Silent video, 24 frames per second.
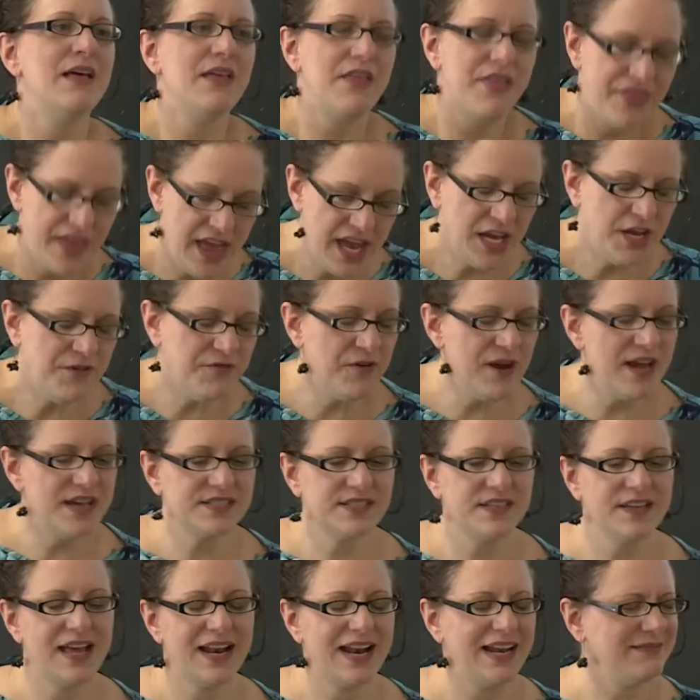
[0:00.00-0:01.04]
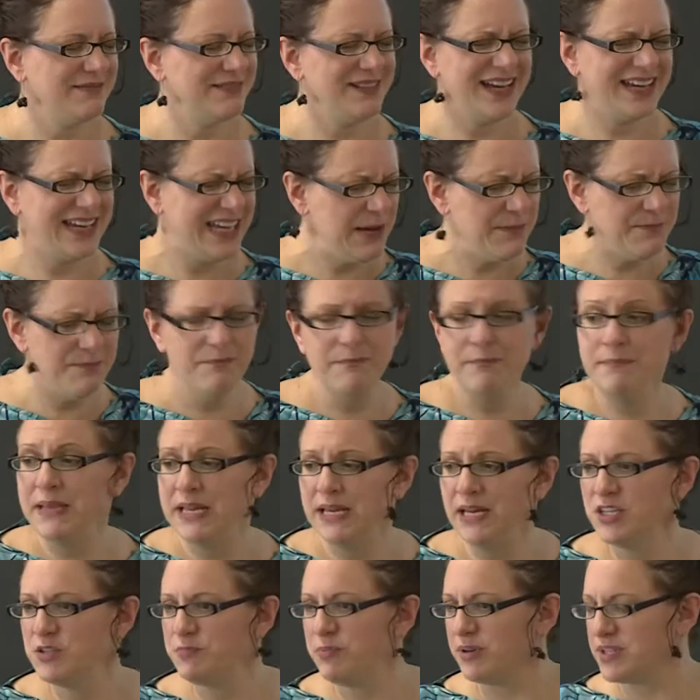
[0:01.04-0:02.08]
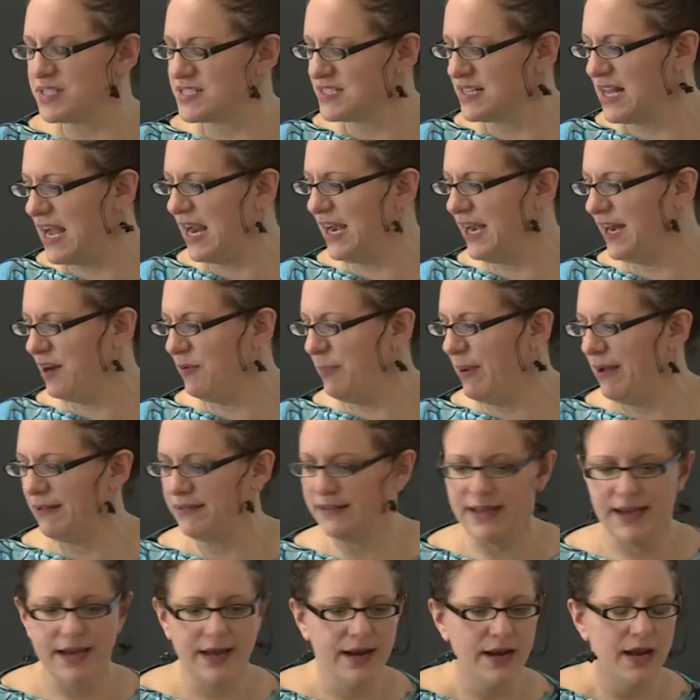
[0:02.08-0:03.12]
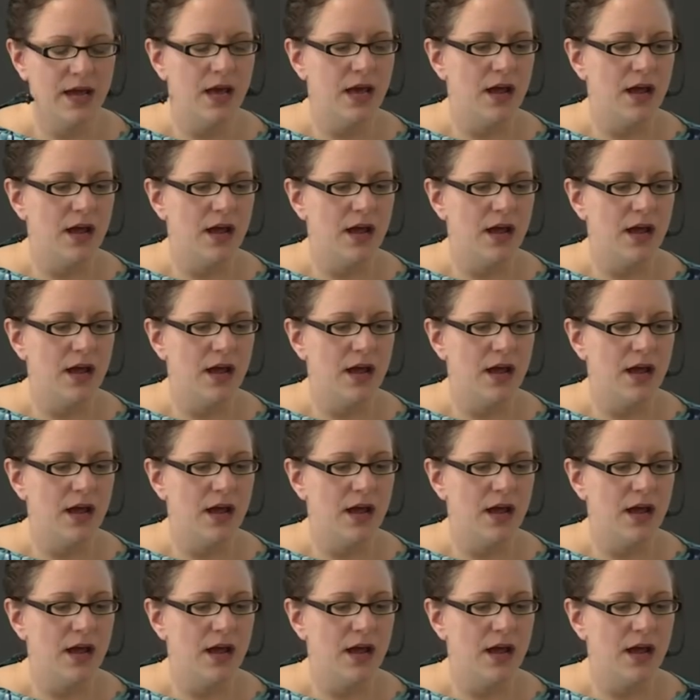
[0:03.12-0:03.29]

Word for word: Thank you for asking that. I, I, keep meaning to put a slide in about that.